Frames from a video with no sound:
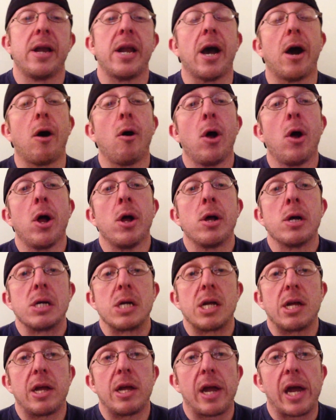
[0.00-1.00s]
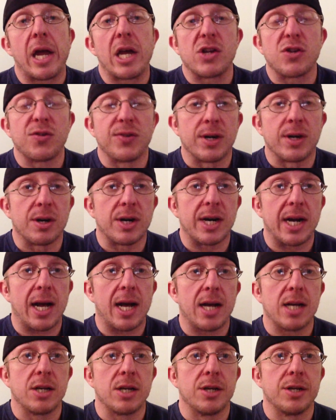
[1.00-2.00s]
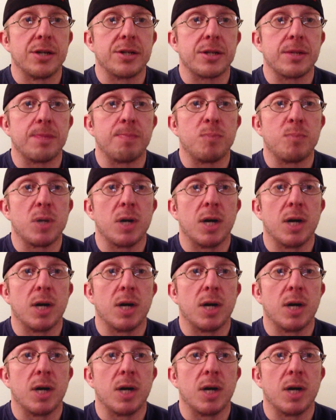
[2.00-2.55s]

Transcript: Now, as far as